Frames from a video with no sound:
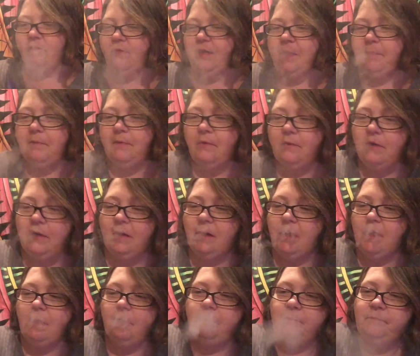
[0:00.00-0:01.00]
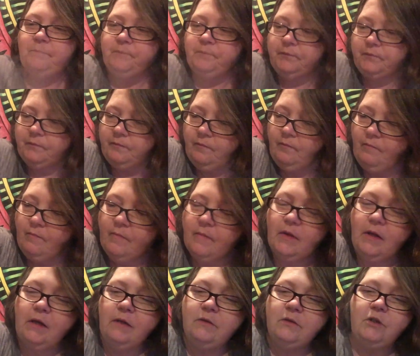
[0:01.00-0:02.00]
vaping on
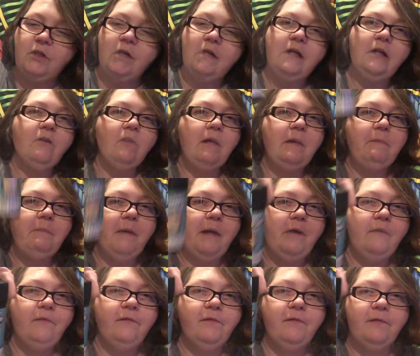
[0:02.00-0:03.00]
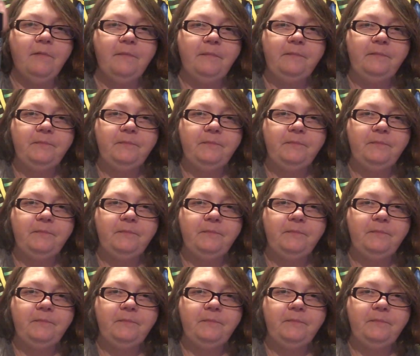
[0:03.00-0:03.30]
Johnny Cream Puff.